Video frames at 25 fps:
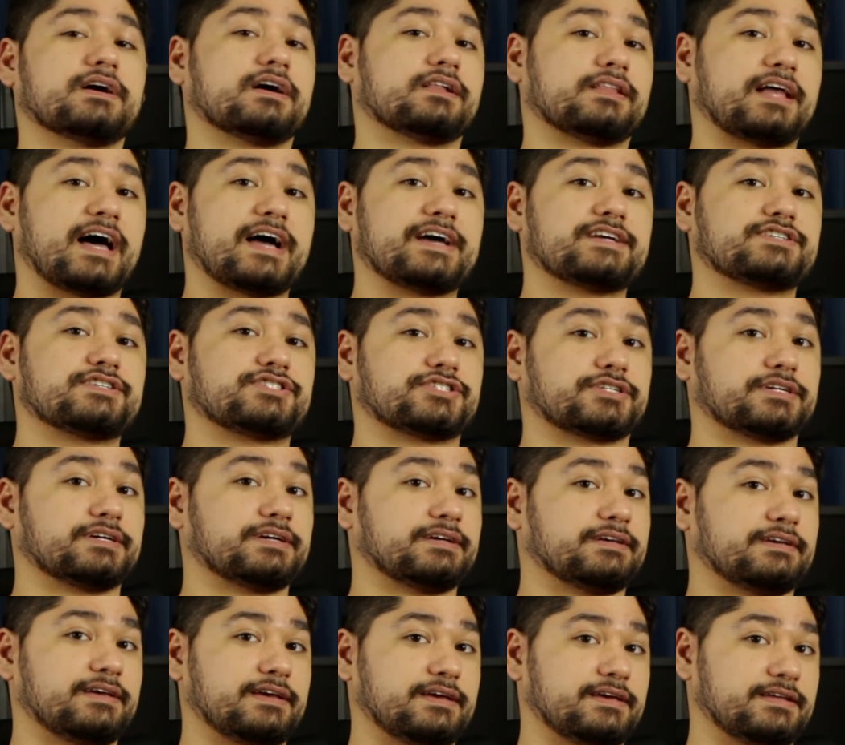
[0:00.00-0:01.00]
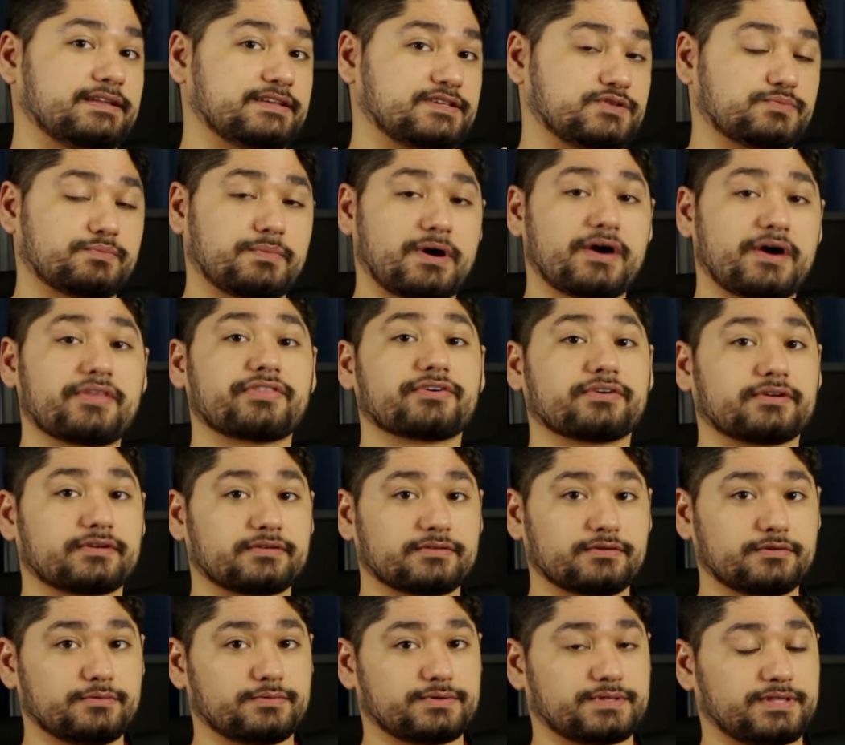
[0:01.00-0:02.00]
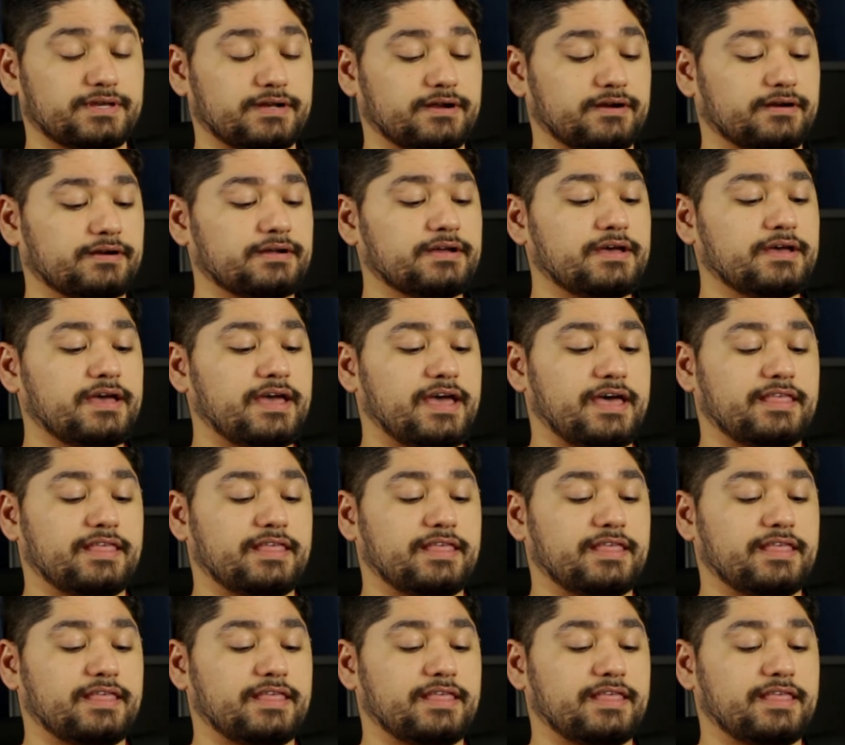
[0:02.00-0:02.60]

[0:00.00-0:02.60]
Elijah and his mother who were there,